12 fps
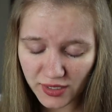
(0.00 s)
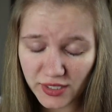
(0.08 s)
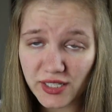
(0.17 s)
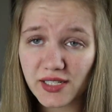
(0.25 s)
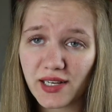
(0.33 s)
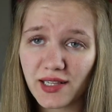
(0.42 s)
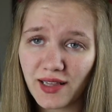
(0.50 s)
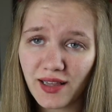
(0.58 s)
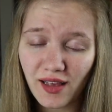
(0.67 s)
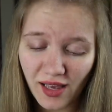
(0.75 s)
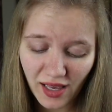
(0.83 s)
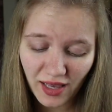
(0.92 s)
Gisela,
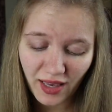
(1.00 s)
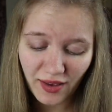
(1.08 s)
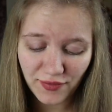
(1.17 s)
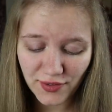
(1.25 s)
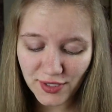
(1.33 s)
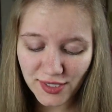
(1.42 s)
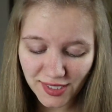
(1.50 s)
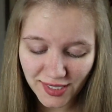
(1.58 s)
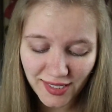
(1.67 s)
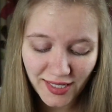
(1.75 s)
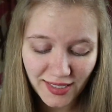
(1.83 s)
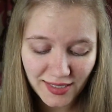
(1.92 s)
if you
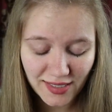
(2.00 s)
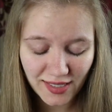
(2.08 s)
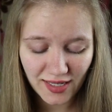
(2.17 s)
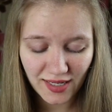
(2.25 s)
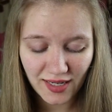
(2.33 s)
see this,